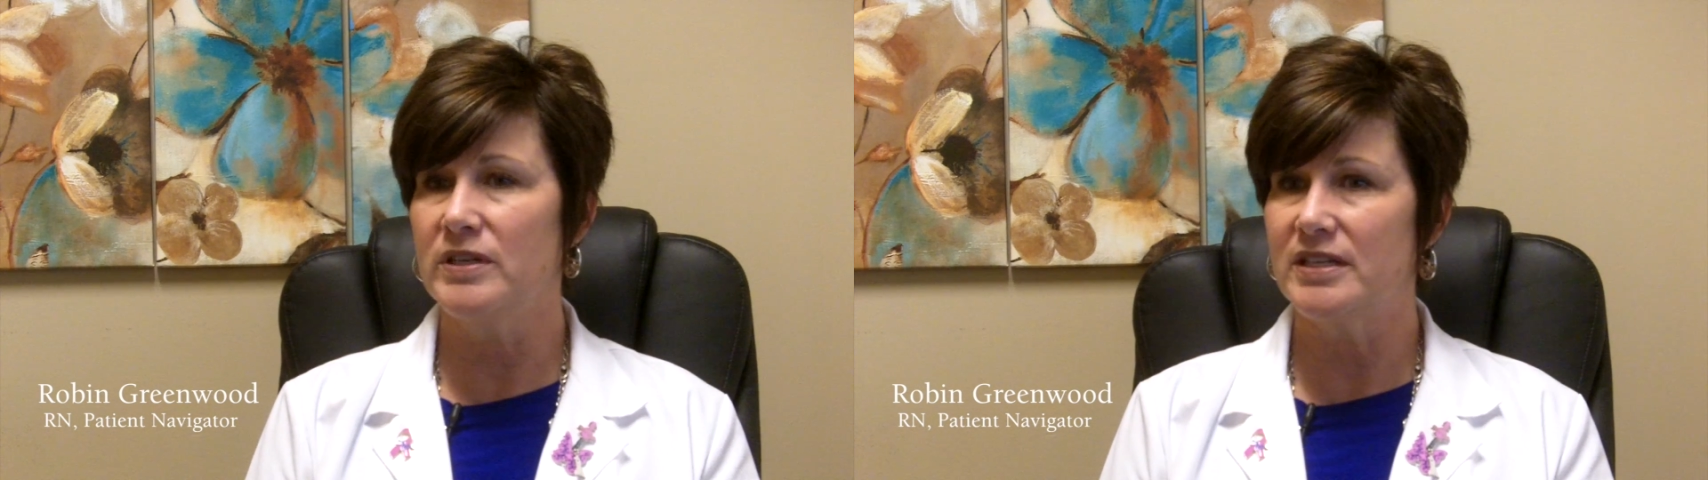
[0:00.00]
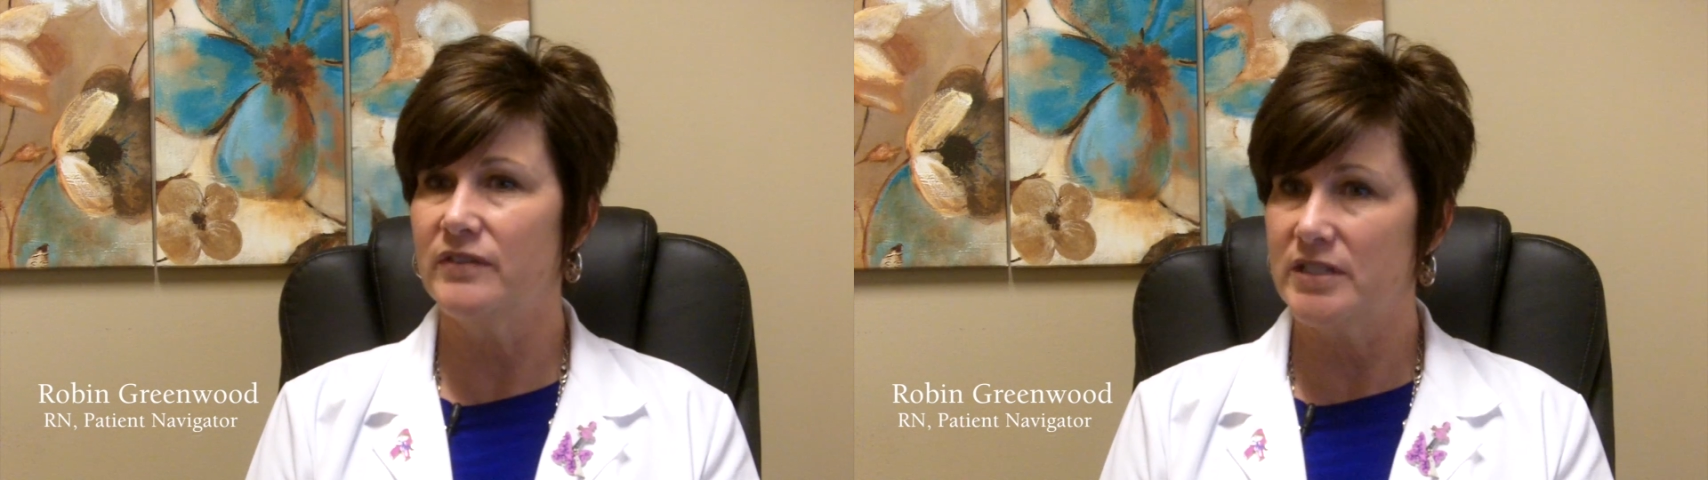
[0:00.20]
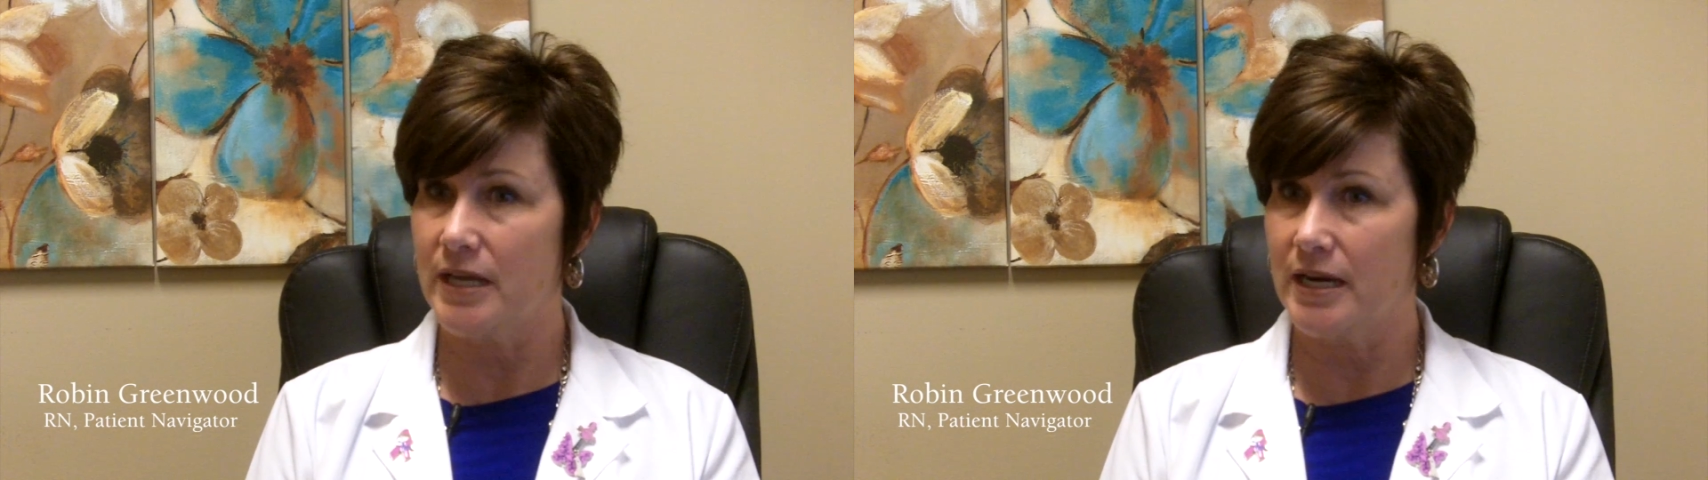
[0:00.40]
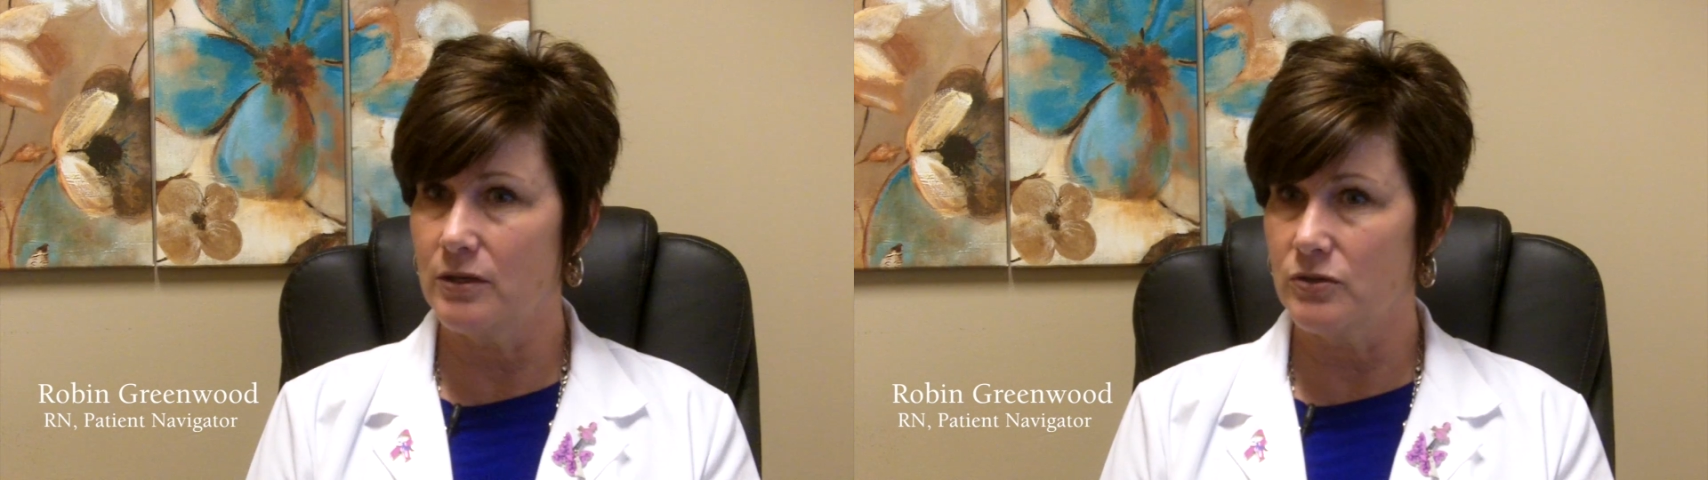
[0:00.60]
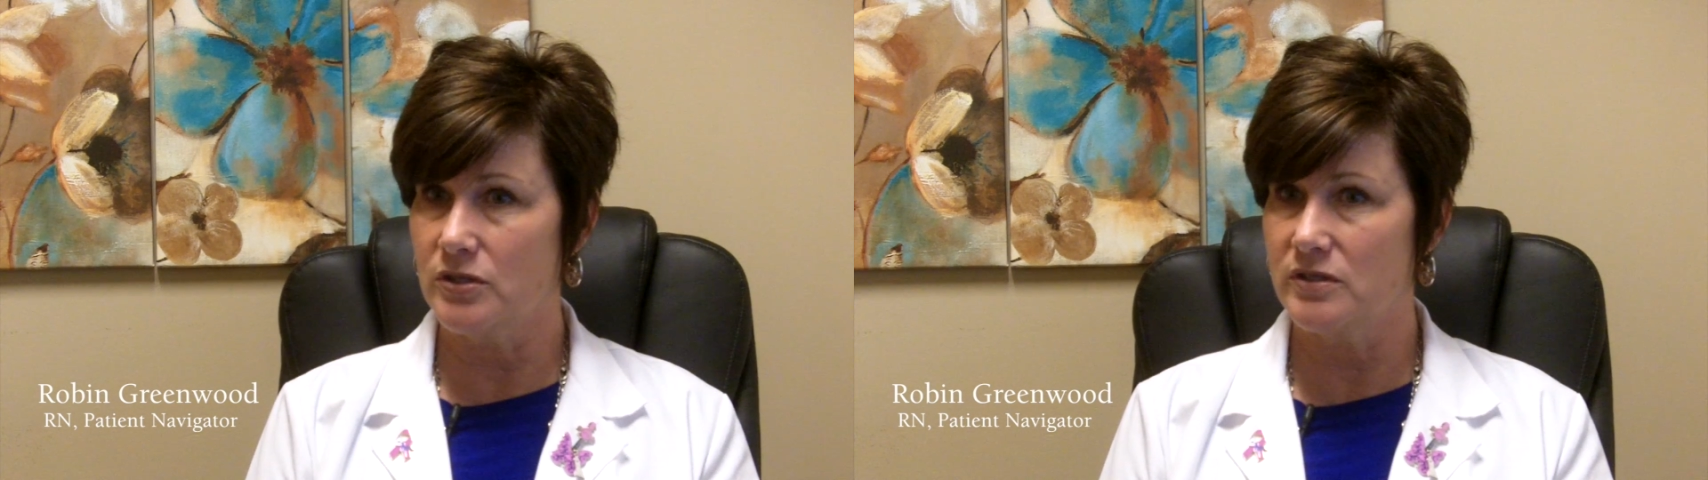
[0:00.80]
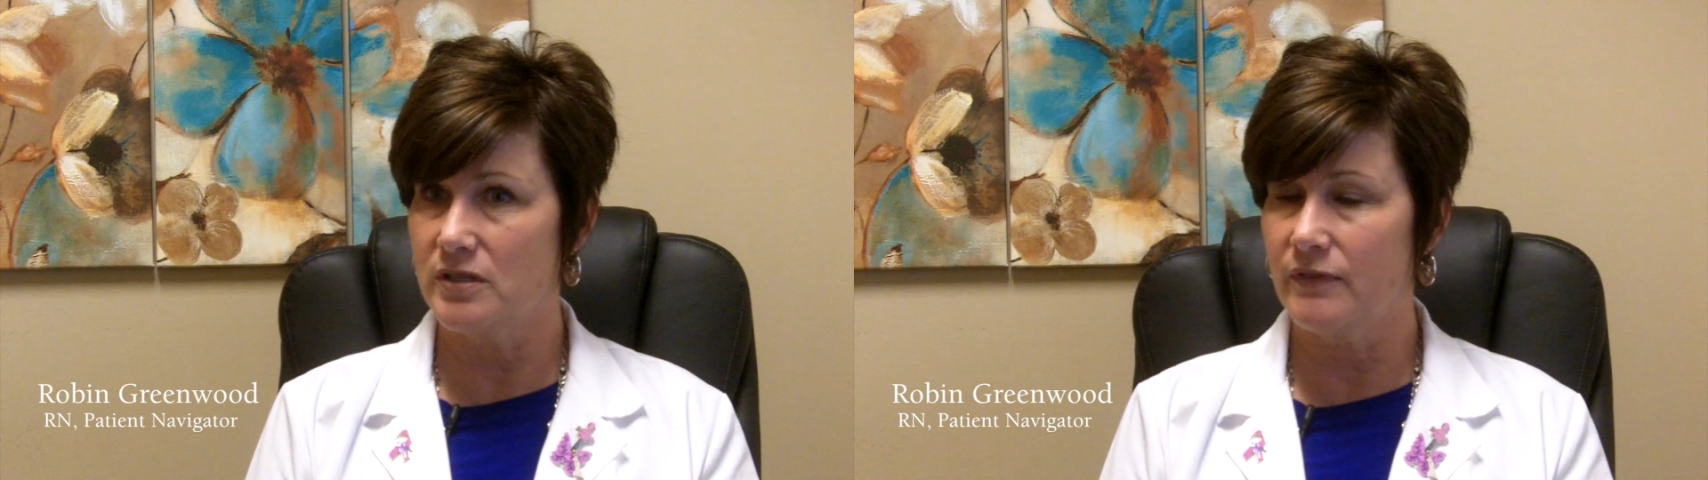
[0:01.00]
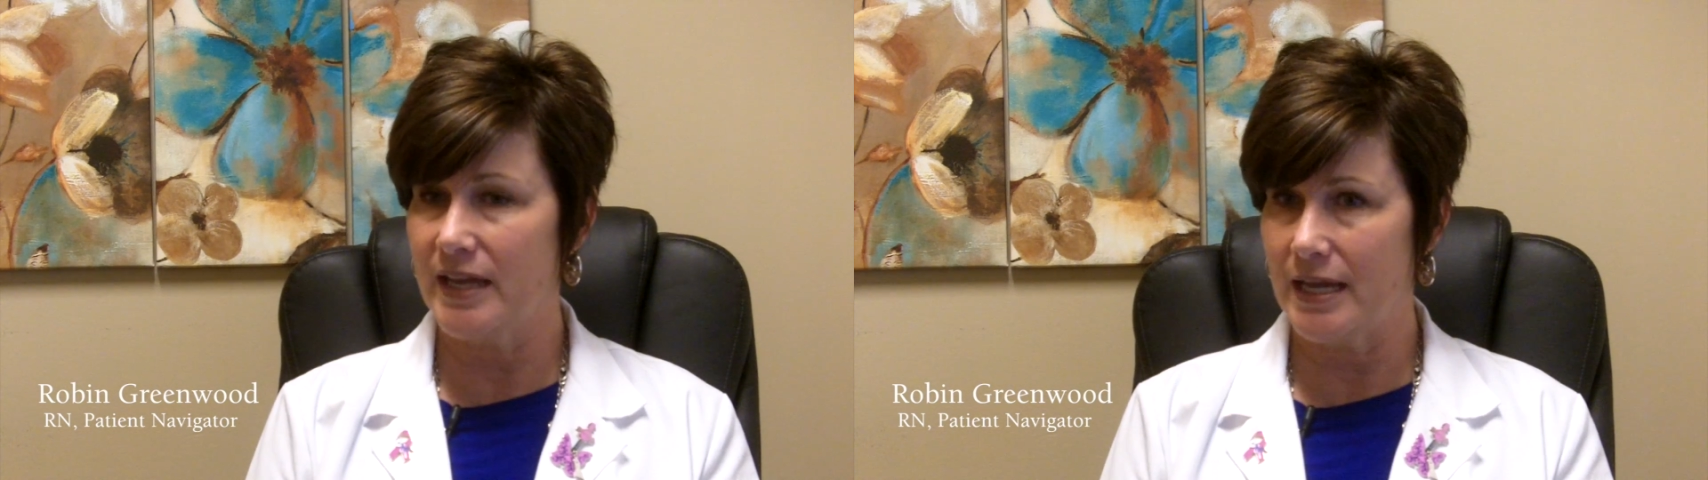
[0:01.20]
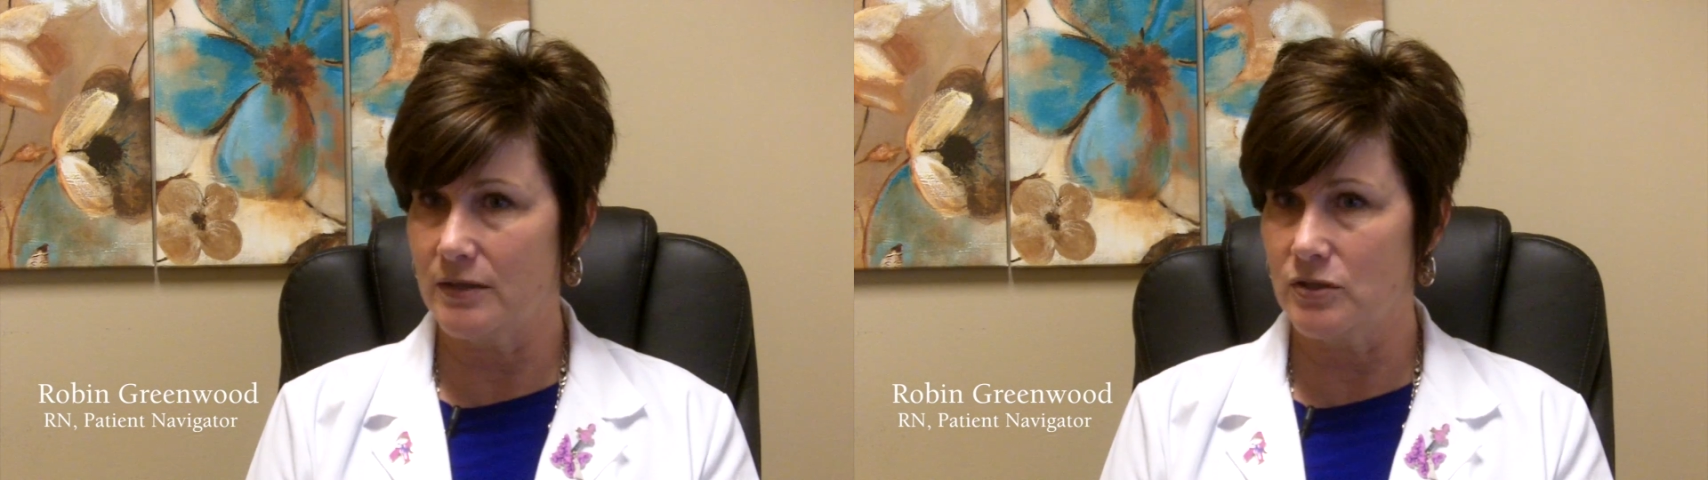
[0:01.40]
receive a diagnosis
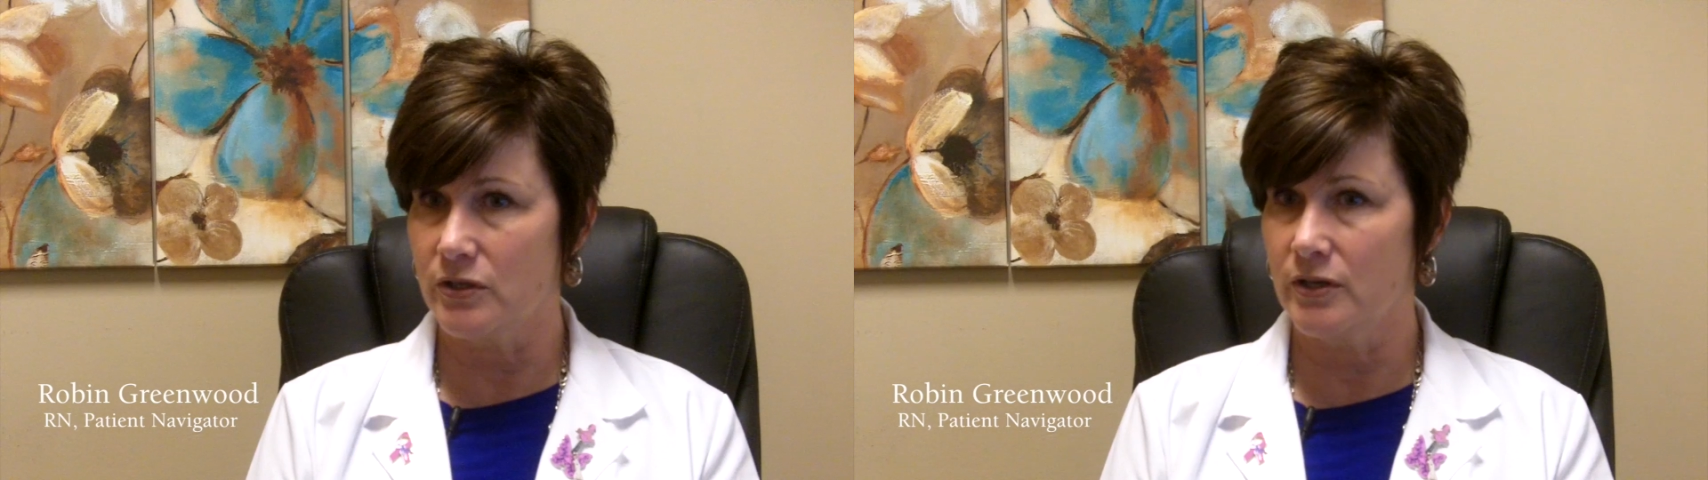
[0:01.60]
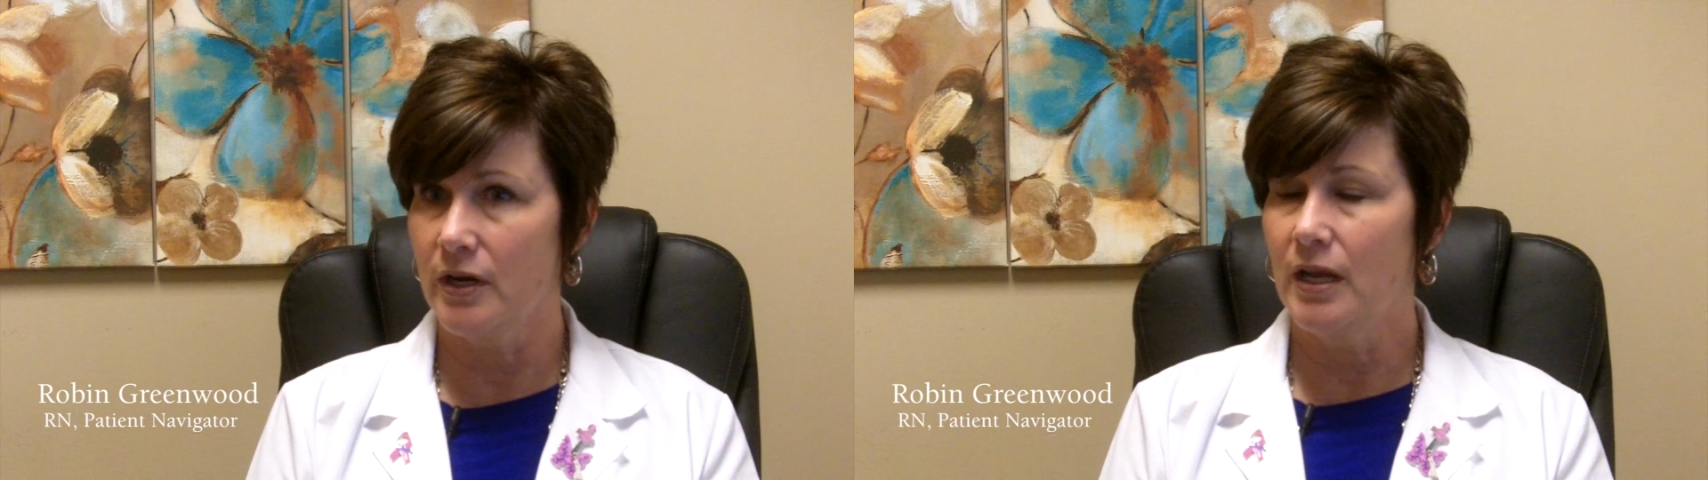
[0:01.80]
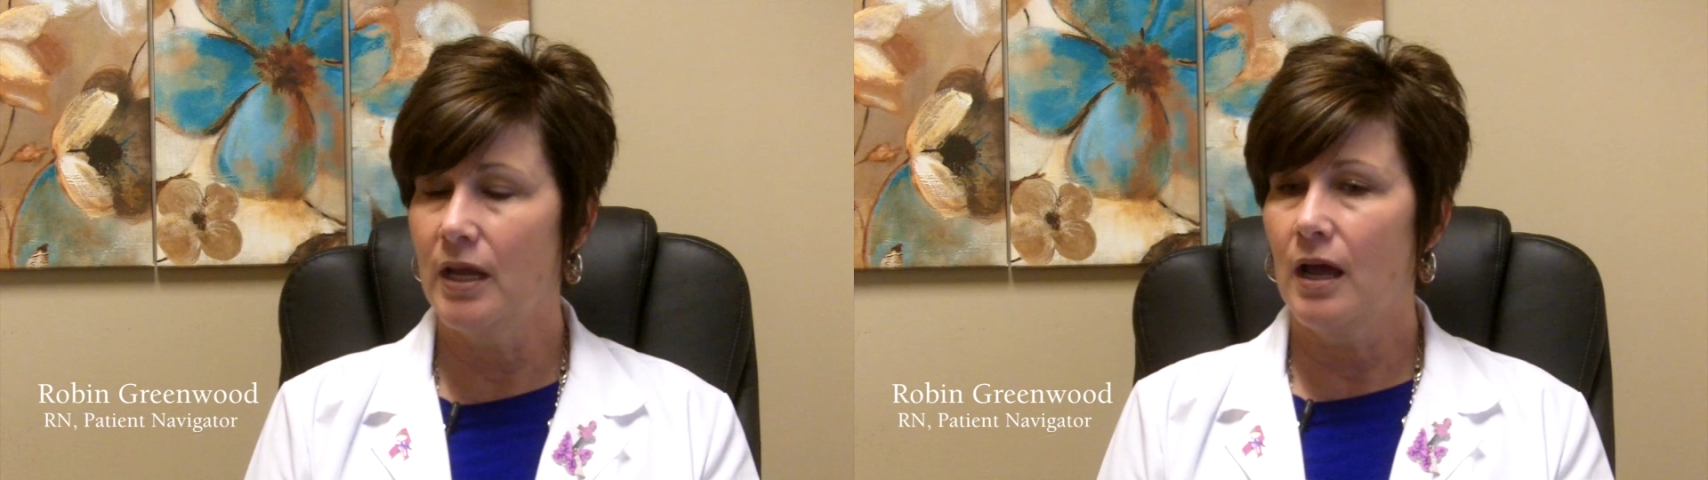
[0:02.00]
of cancer.